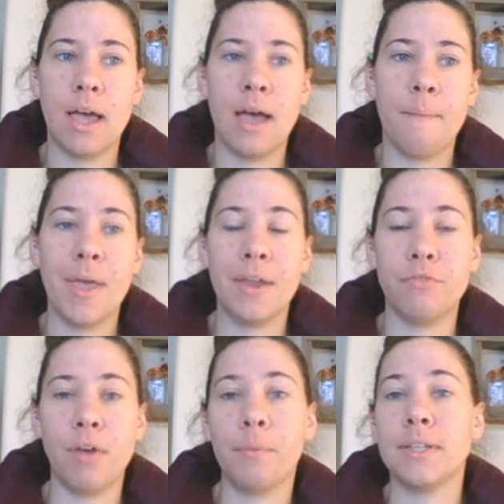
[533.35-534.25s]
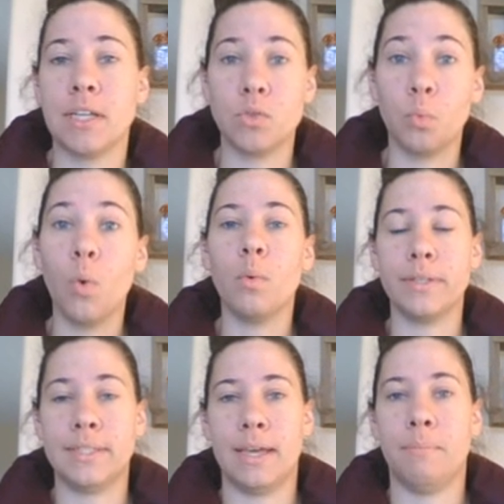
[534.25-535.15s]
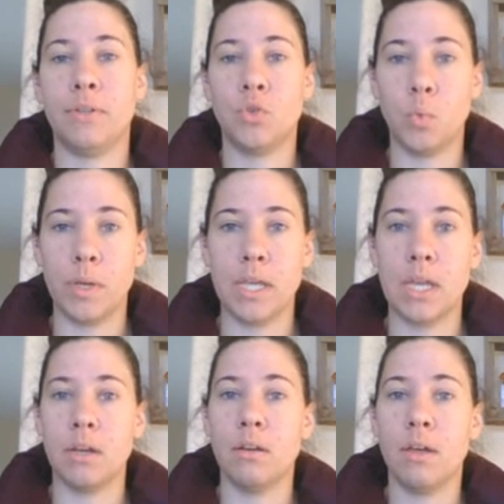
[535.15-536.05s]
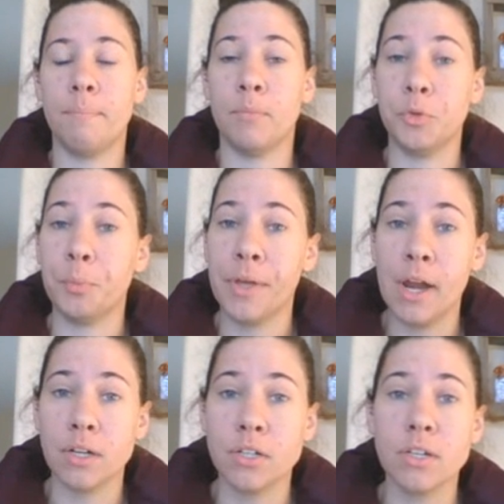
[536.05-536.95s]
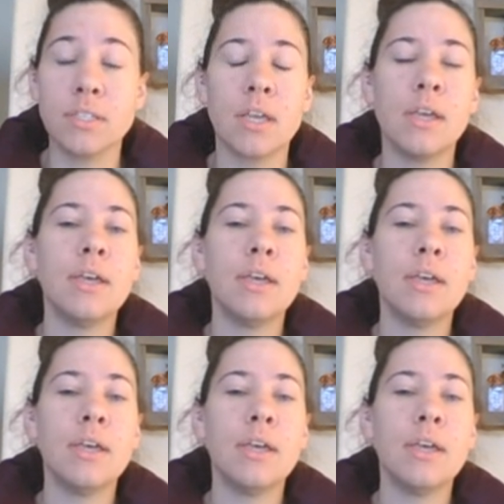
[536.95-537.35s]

and represents what was said between multiple characters.